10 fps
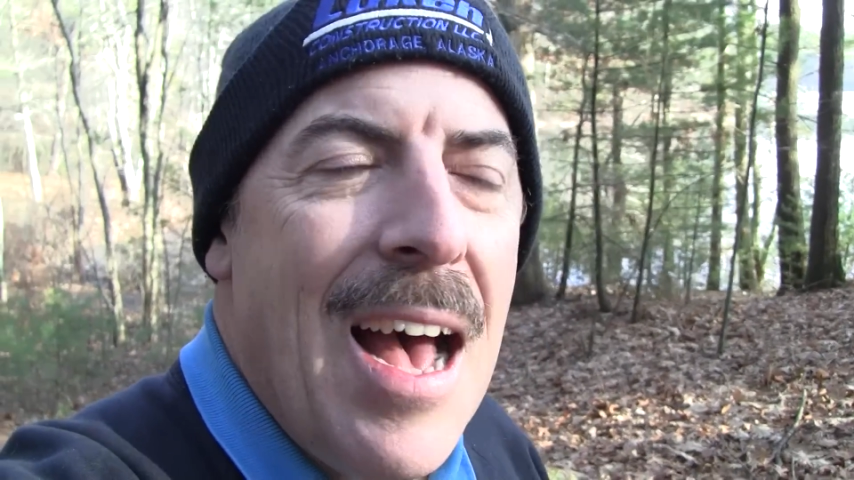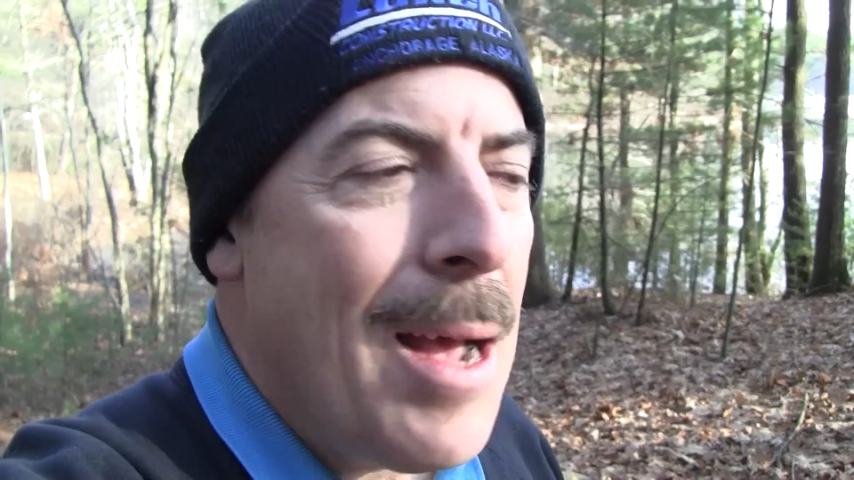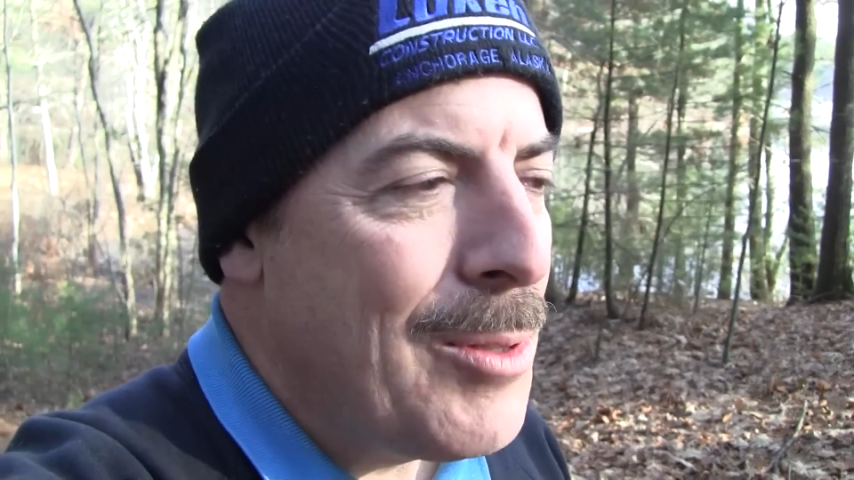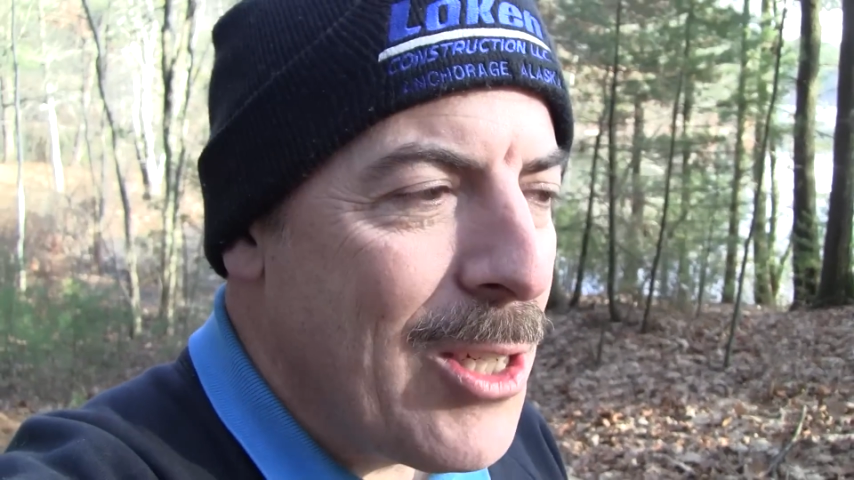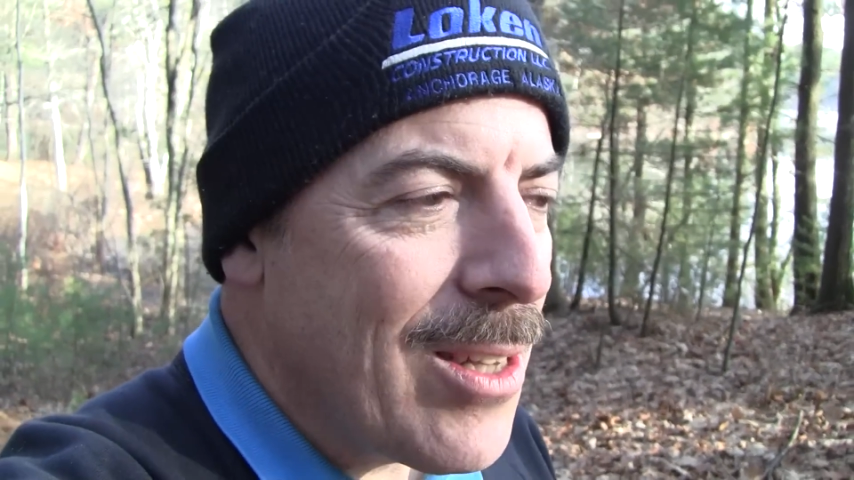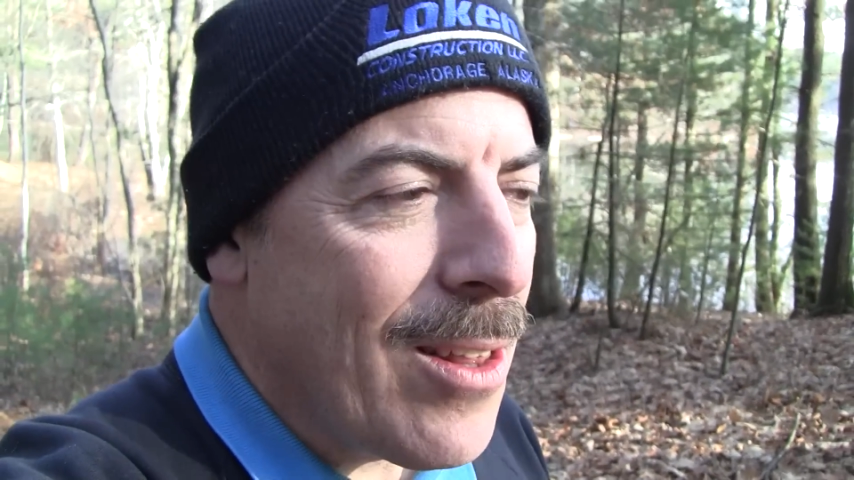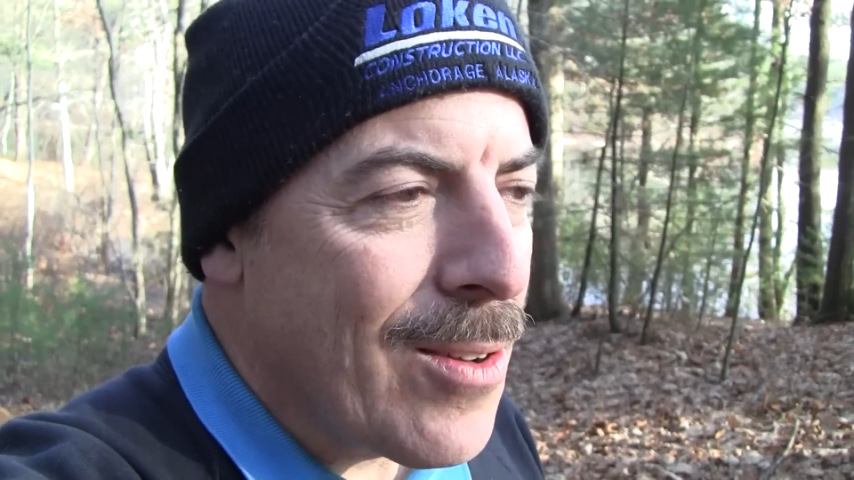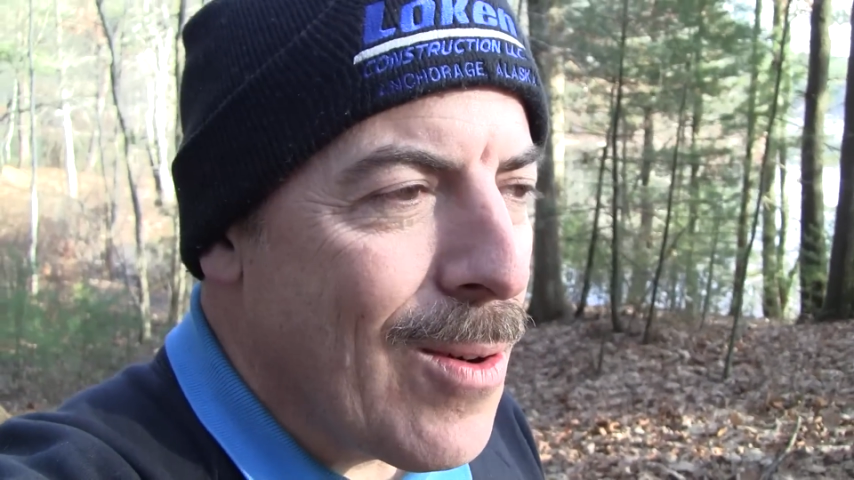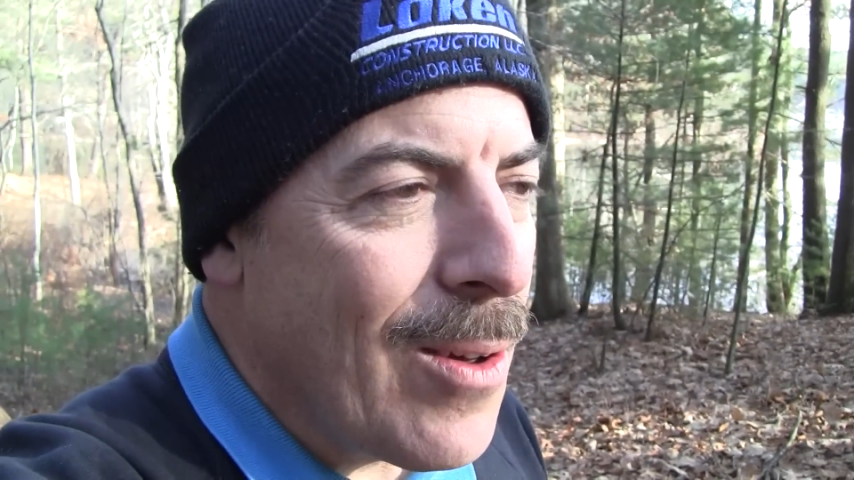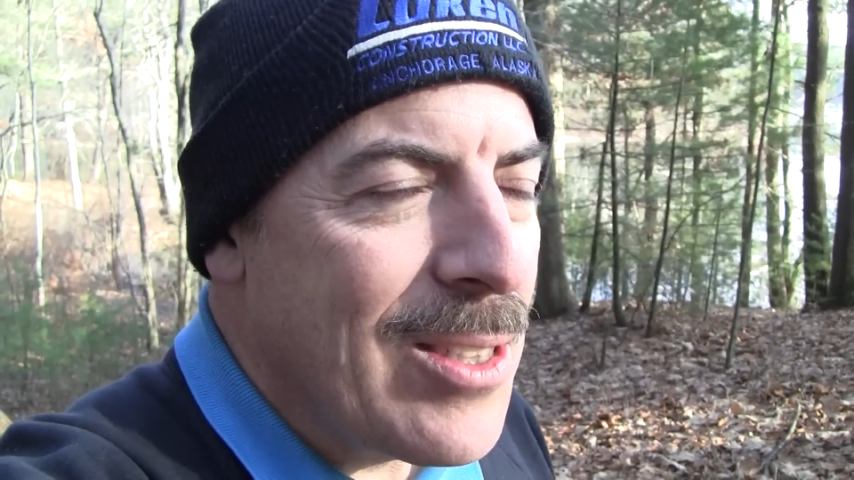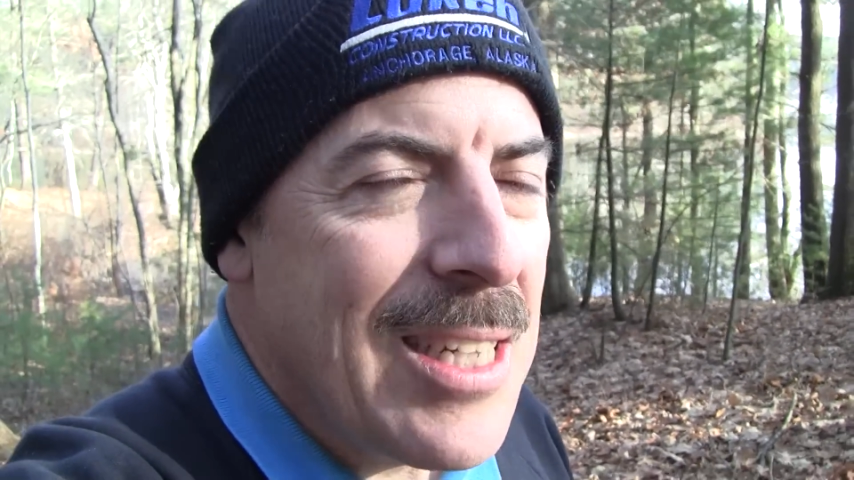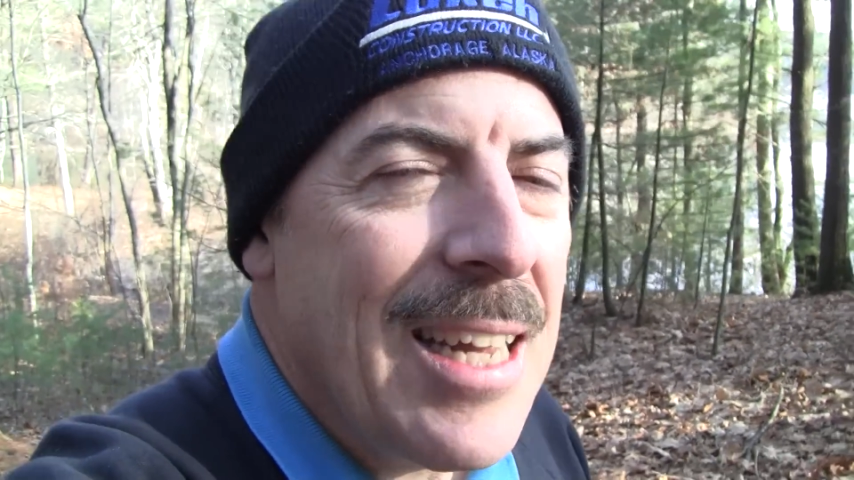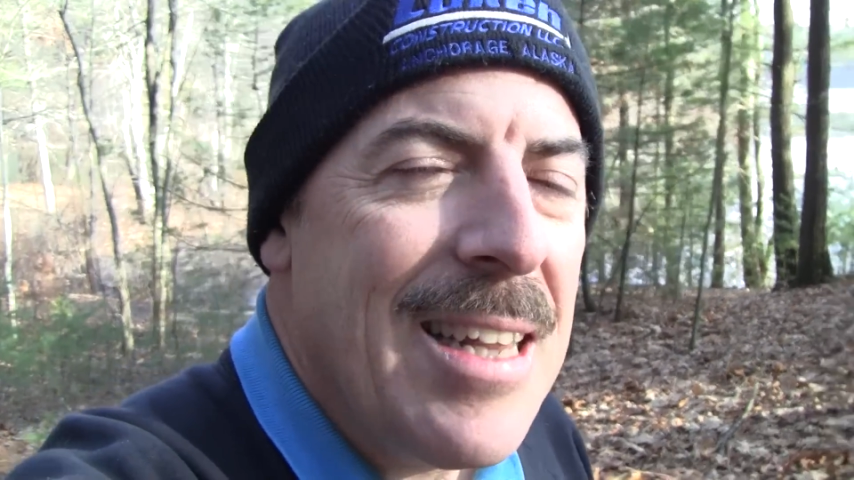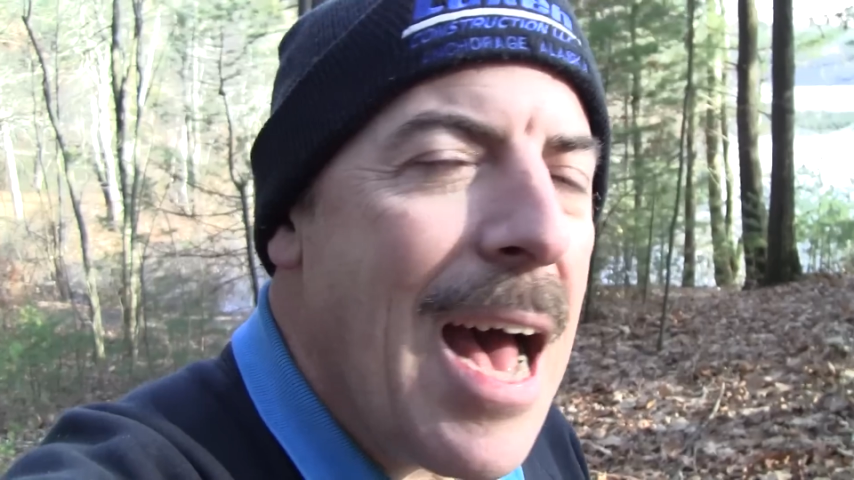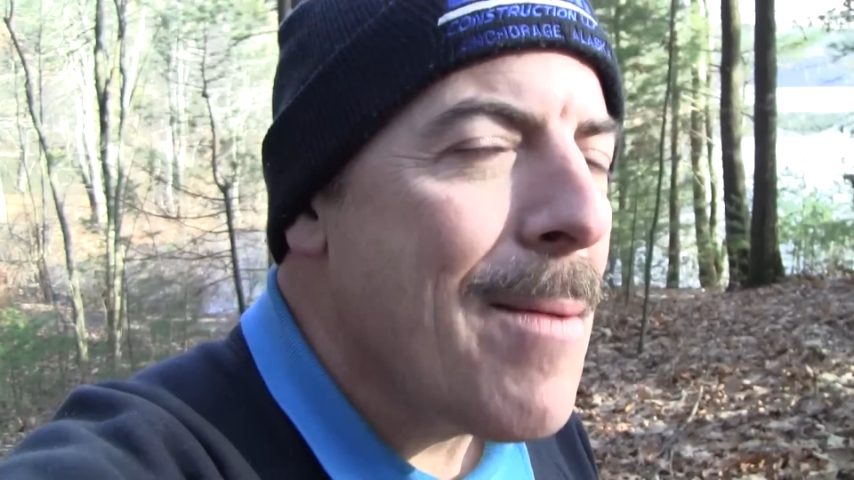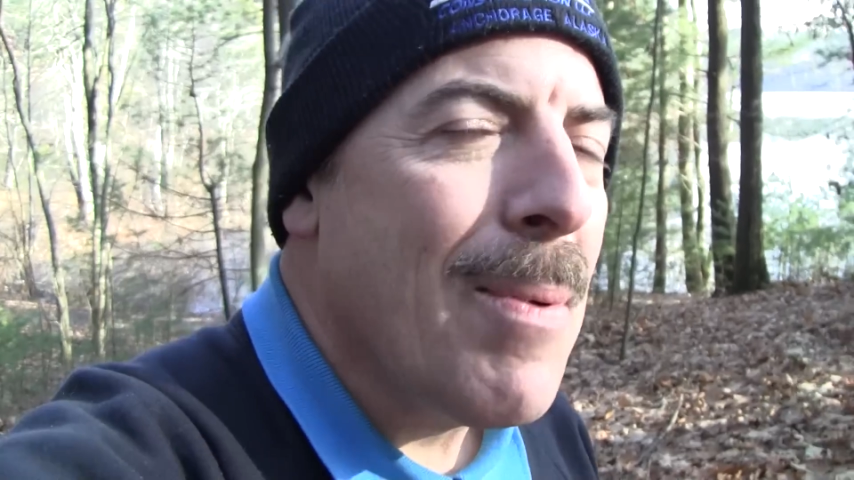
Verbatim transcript: I'm sure that Thoreau said that,